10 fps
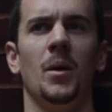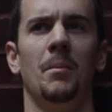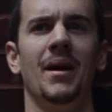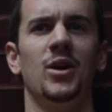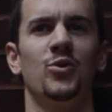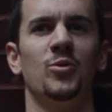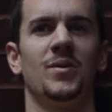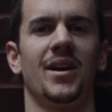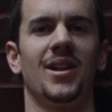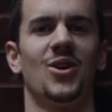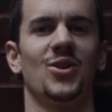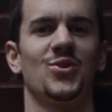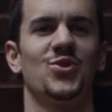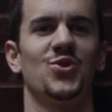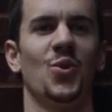My group got along
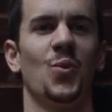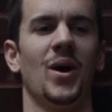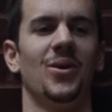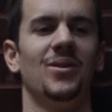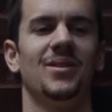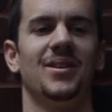so well.